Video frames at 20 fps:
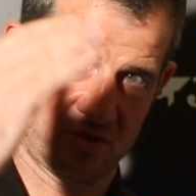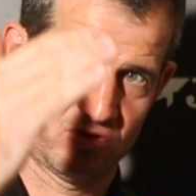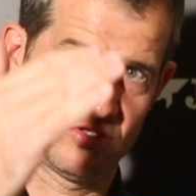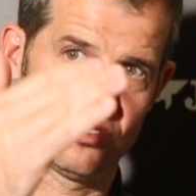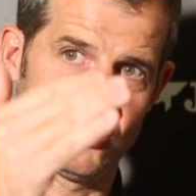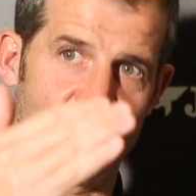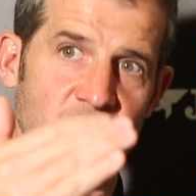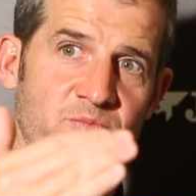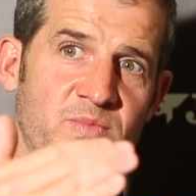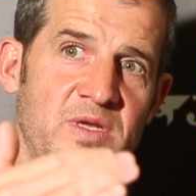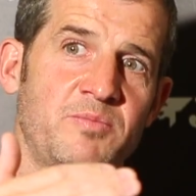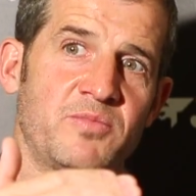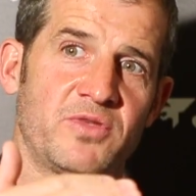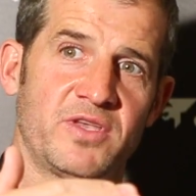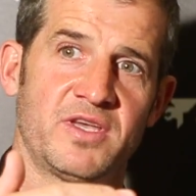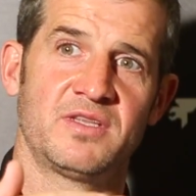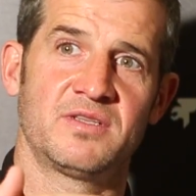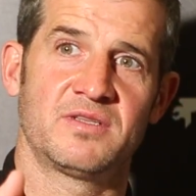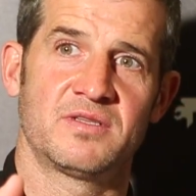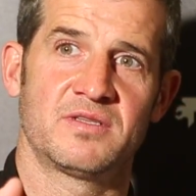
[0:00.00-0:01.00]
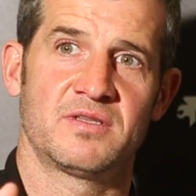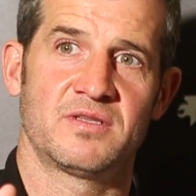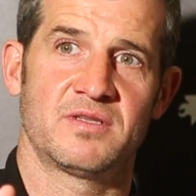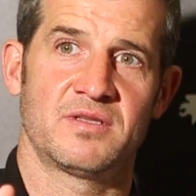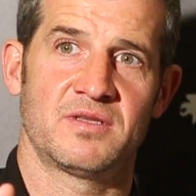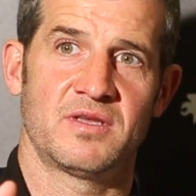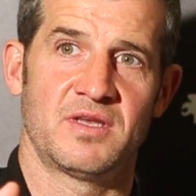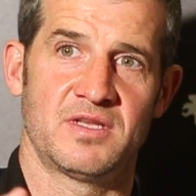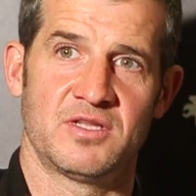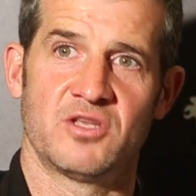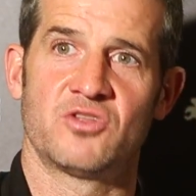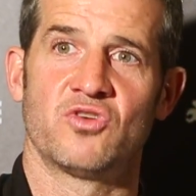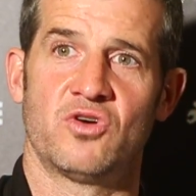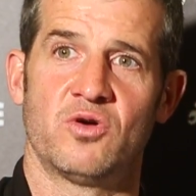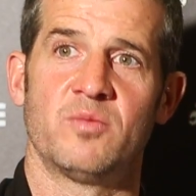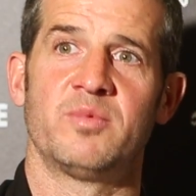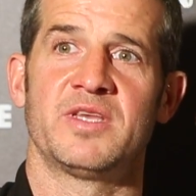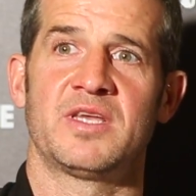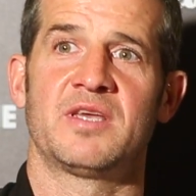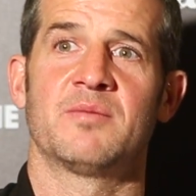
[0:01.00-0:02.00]
Should be playing in the
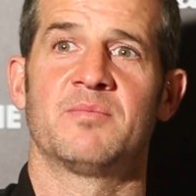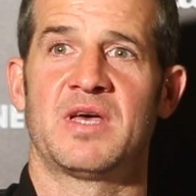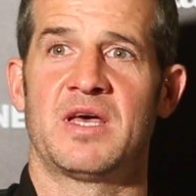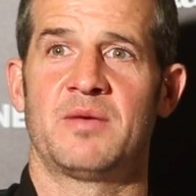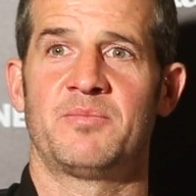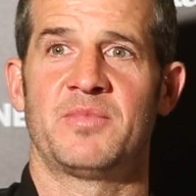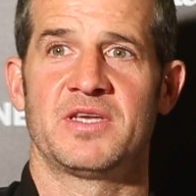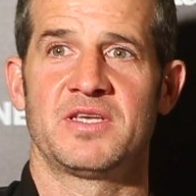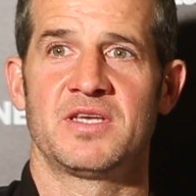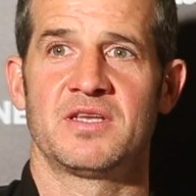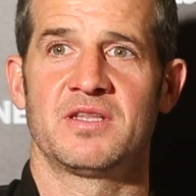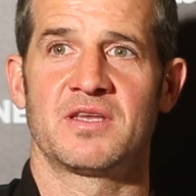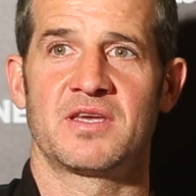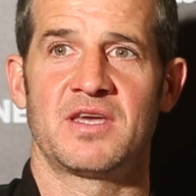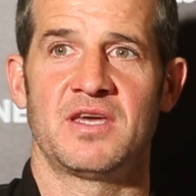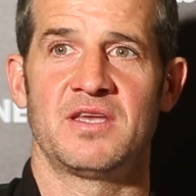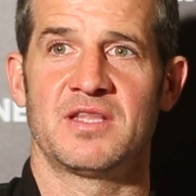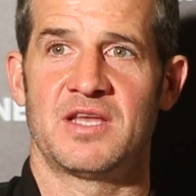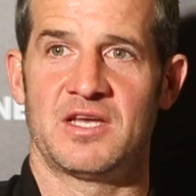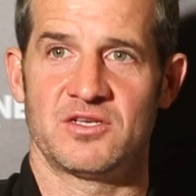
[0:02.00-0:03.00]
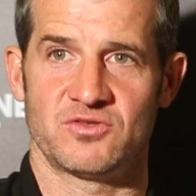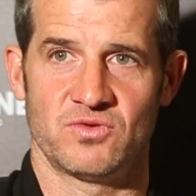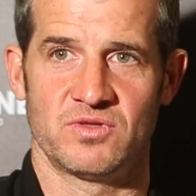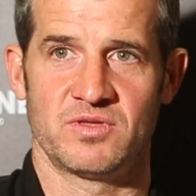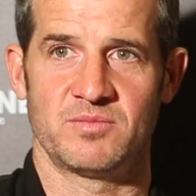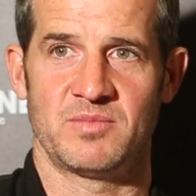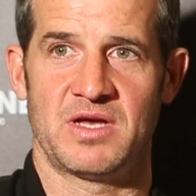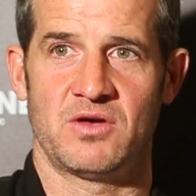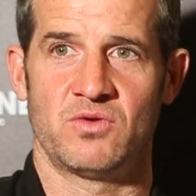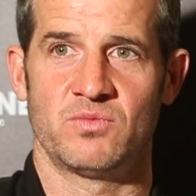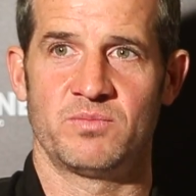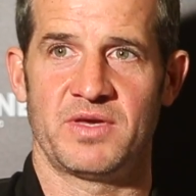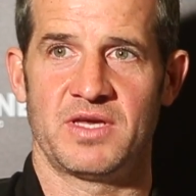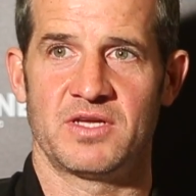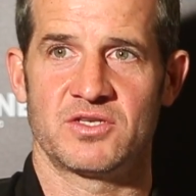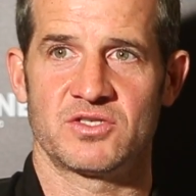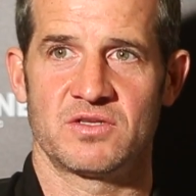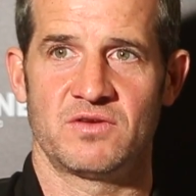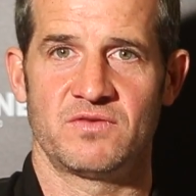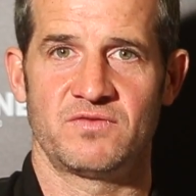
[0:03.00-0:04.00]
top league in my opinion. Again, that's only my own
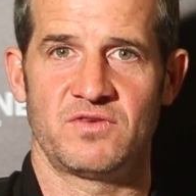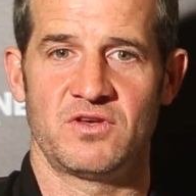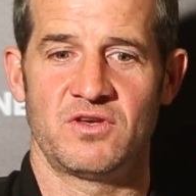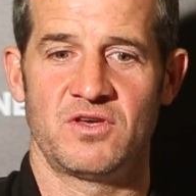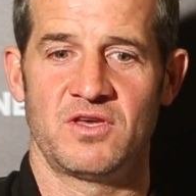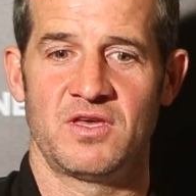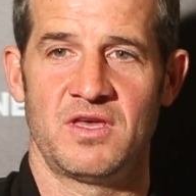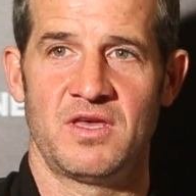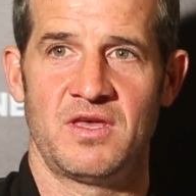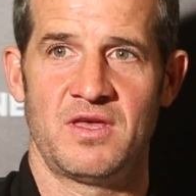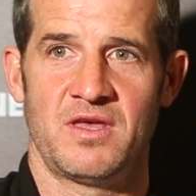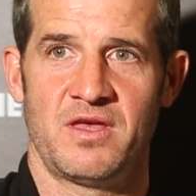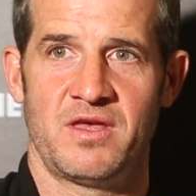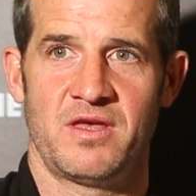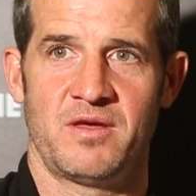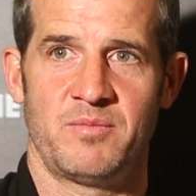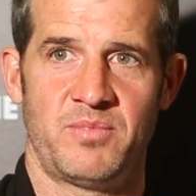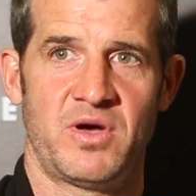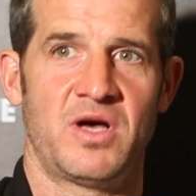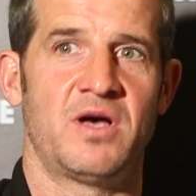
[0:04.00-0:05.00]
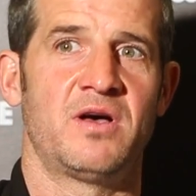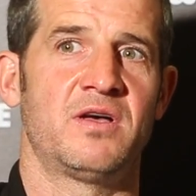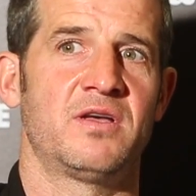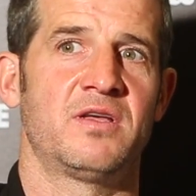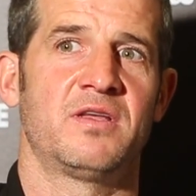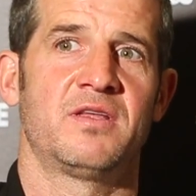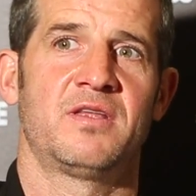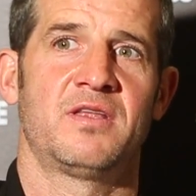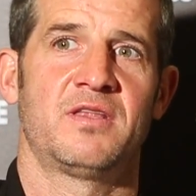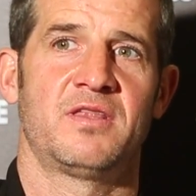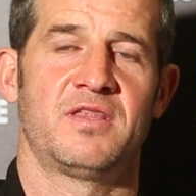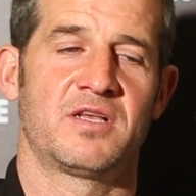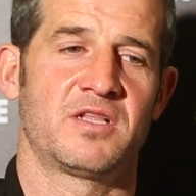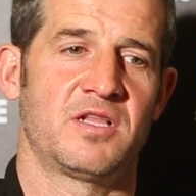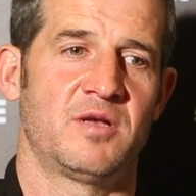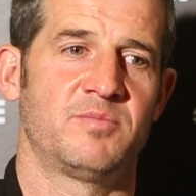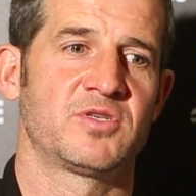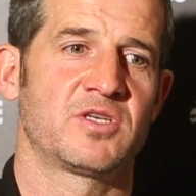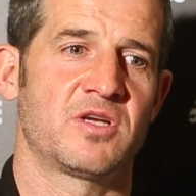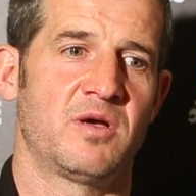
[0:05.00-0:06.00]
personal view, but the
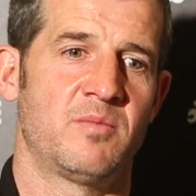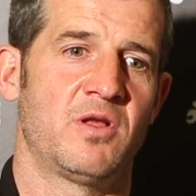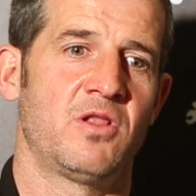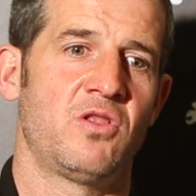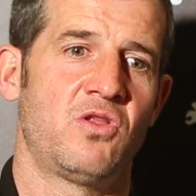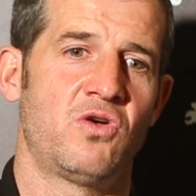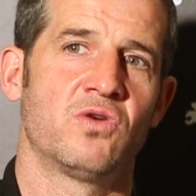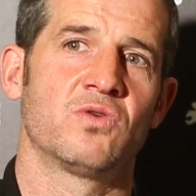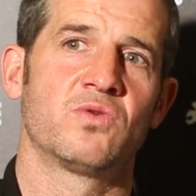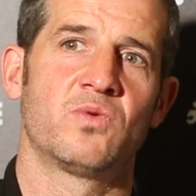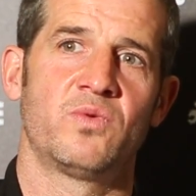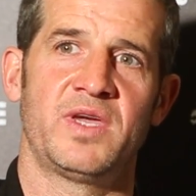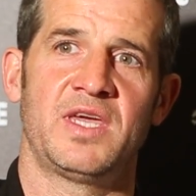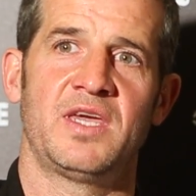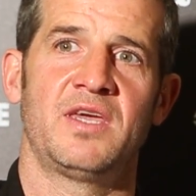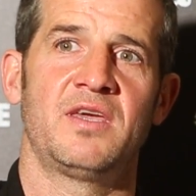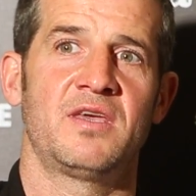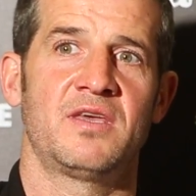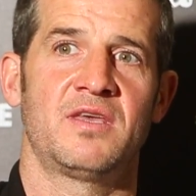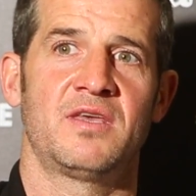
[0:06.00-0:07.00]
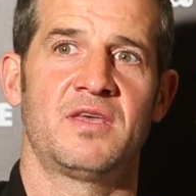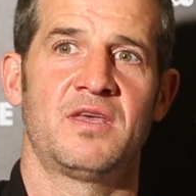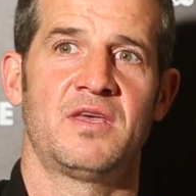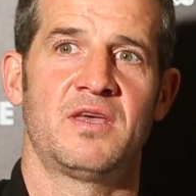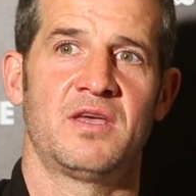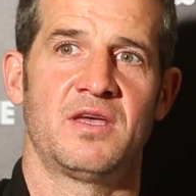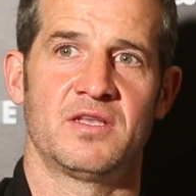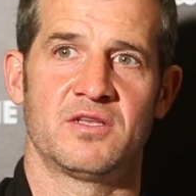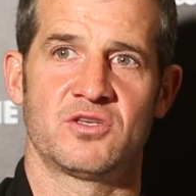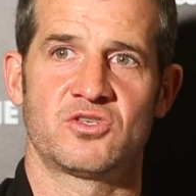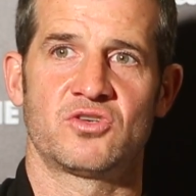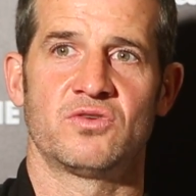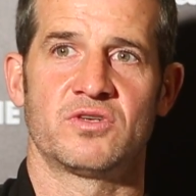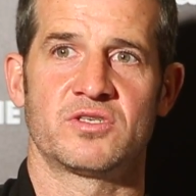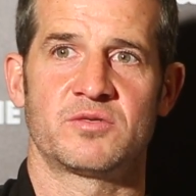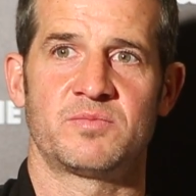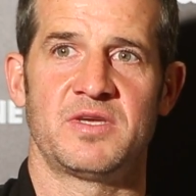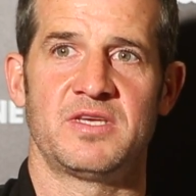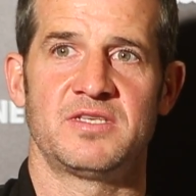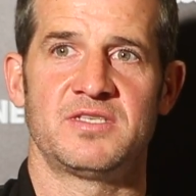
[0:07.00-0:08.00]
club's come a long way in a short
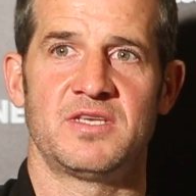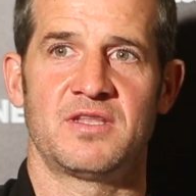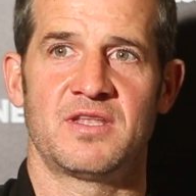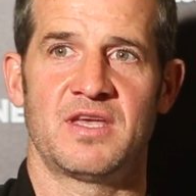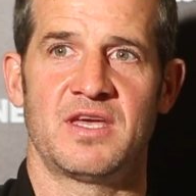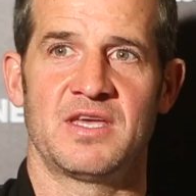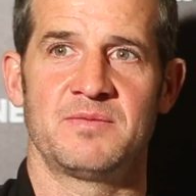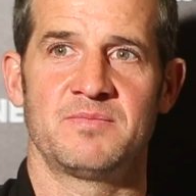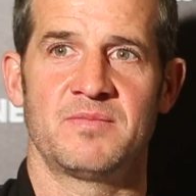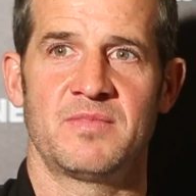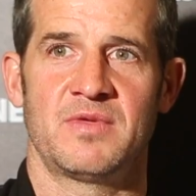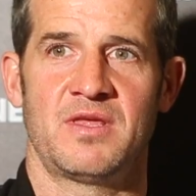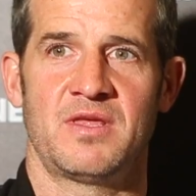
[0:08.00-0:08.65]
space of time,